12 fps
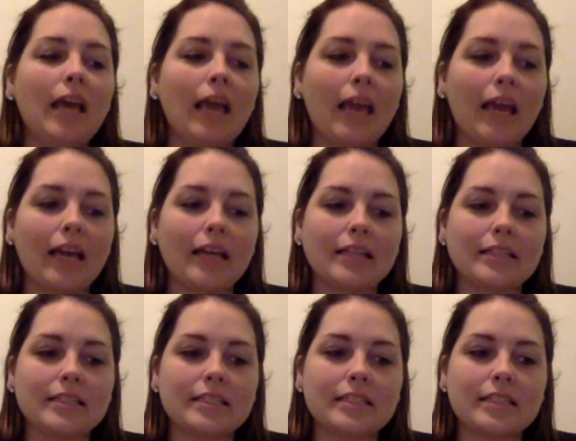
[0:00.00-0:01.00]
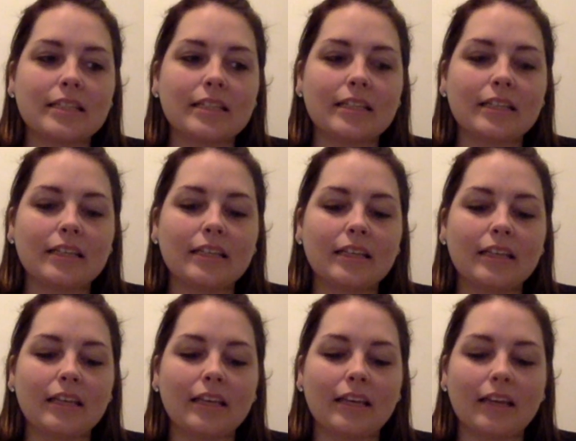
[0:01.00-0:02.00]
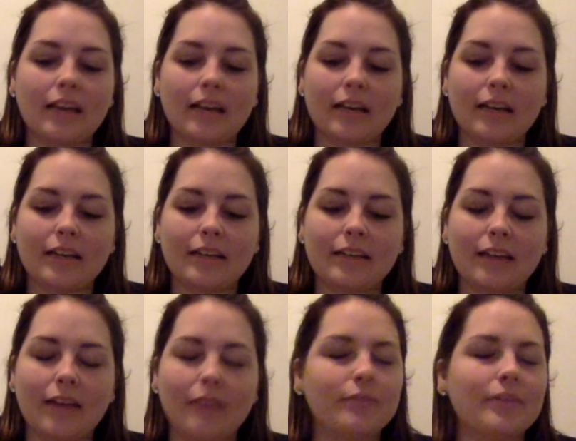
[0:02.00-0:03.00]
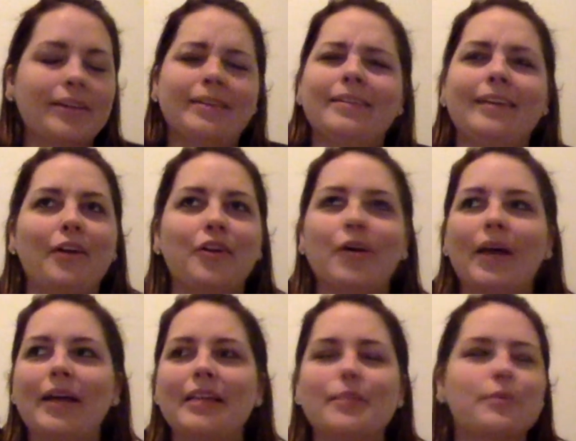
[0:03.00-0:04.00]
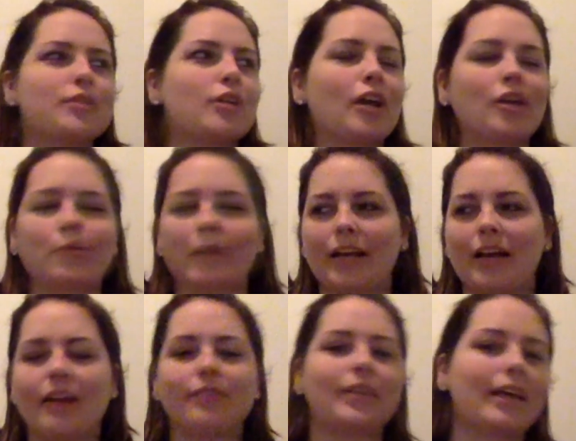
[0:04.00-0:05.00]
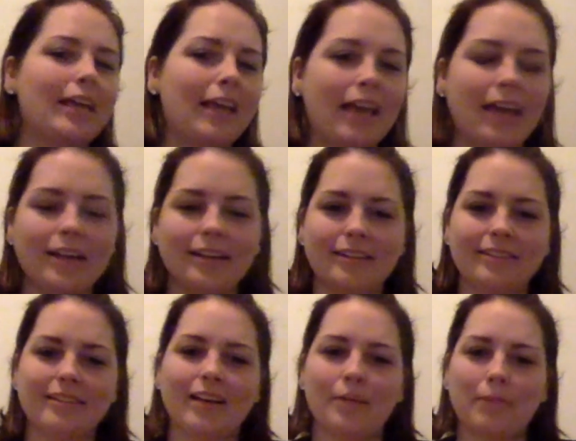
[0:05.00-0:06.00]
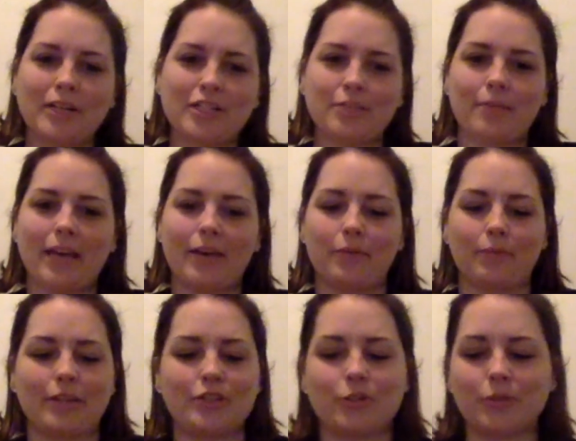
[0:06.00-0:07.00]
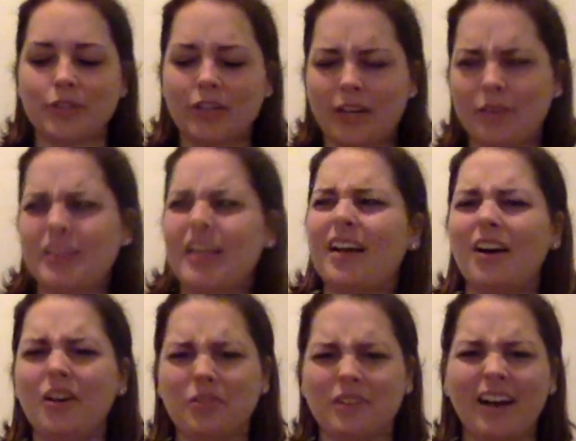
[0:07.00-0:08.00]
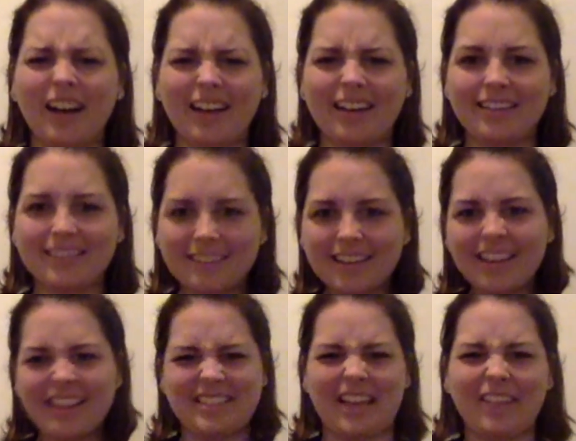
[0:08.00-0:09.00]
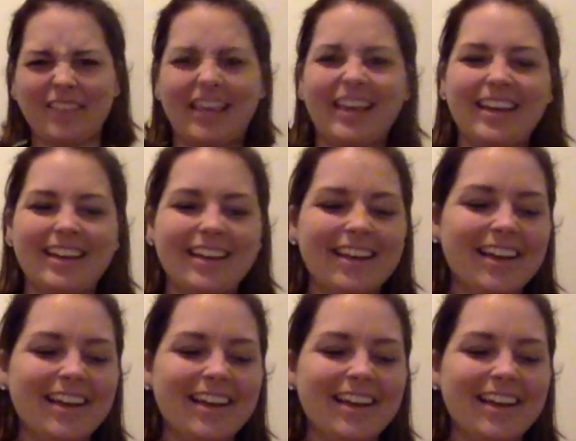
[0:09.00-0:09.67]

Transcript: and he, I don't know, I guess I was talking to him and I kind of like hit a punching bag with my shoulder, and I was like, oh God, it's heavy.